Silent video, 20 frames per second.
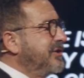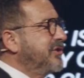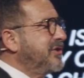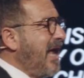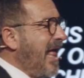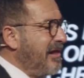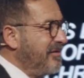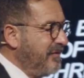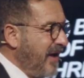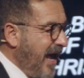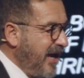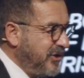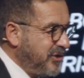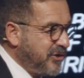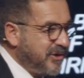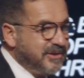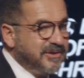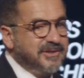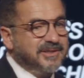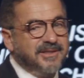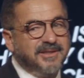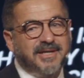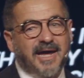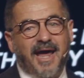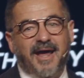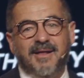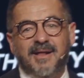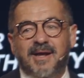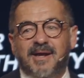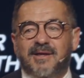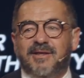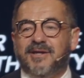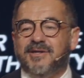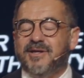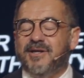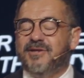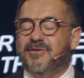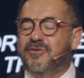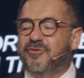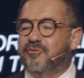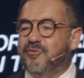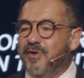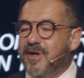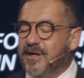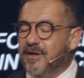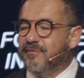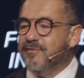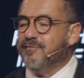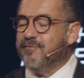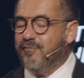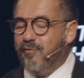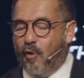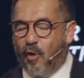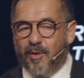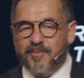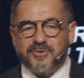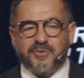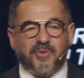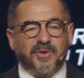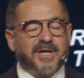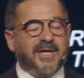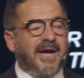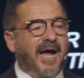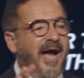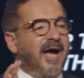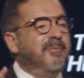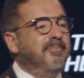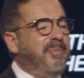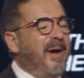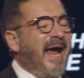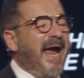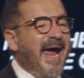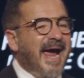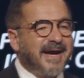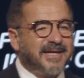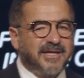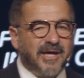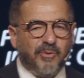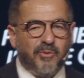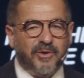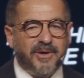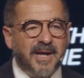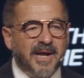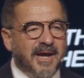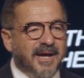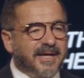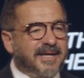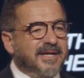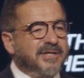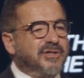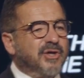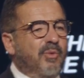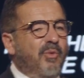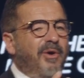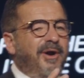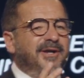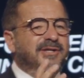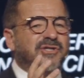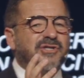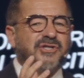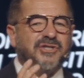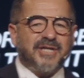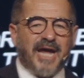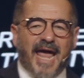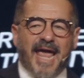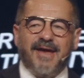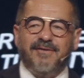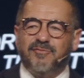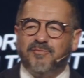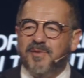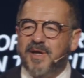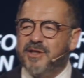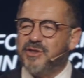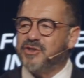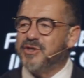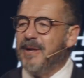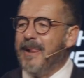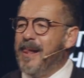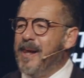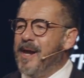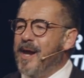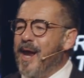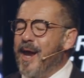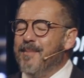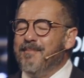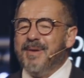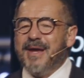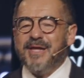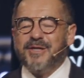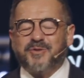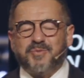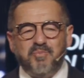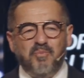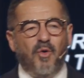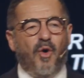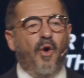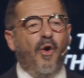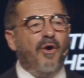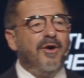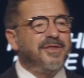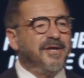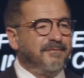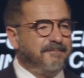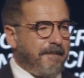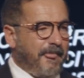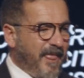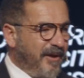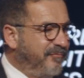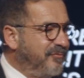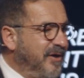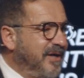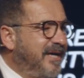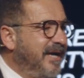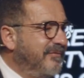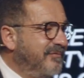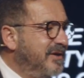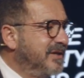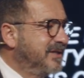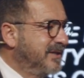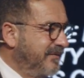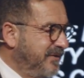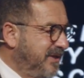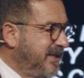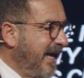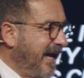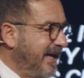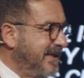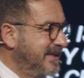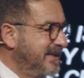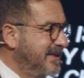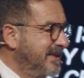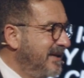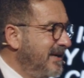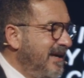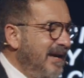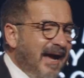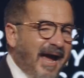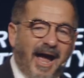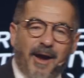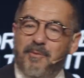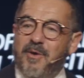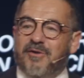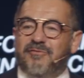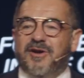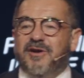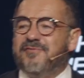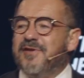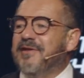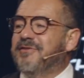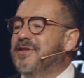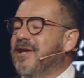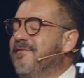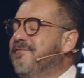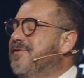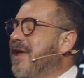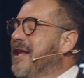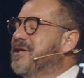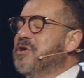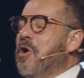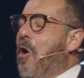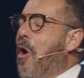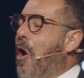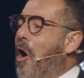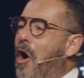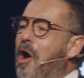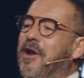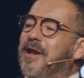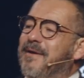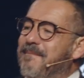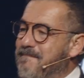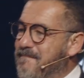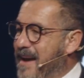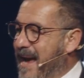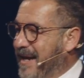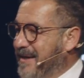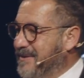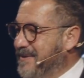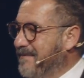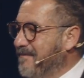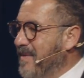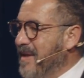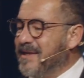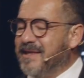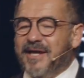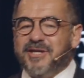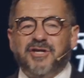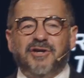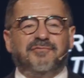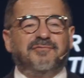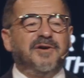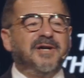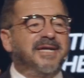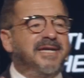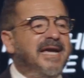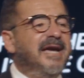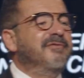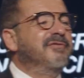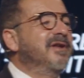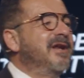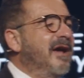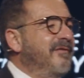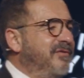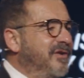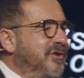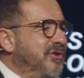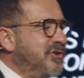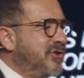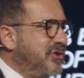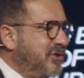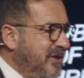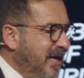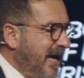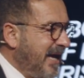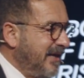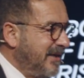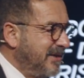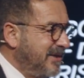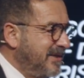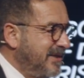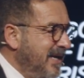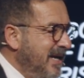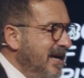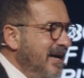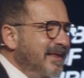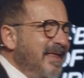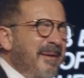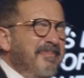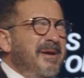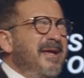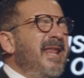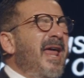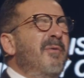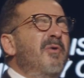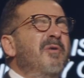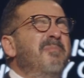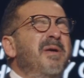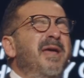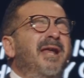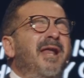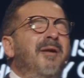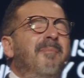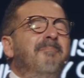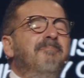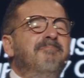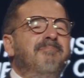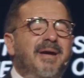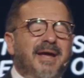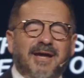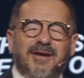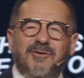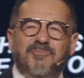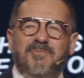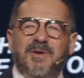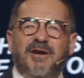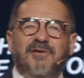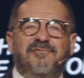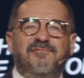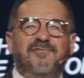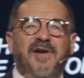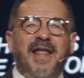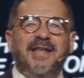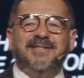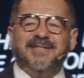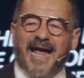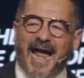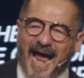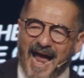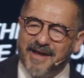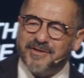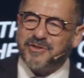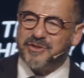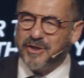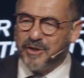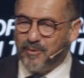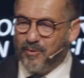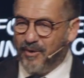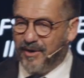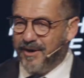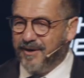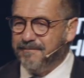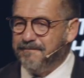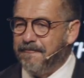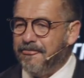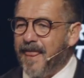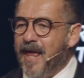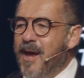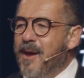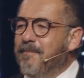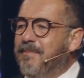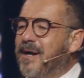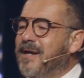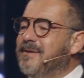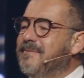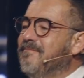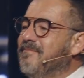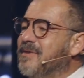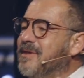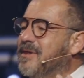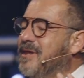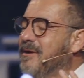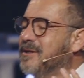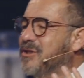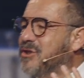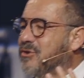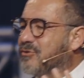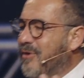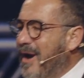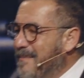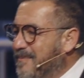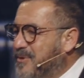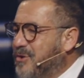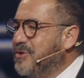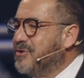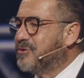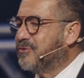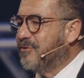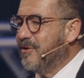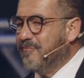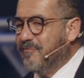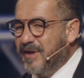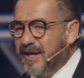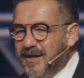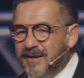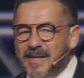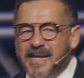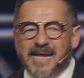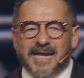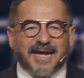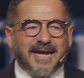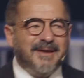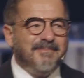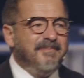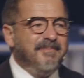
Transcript: salvation today. In three different forms, we're going to unpack that word, because the word "saved" means more than forgiveness of sins. However, if that's all it meant, that you're forgiven of your sins, I mean, it would be a fantastic word. But the scriptures reveal it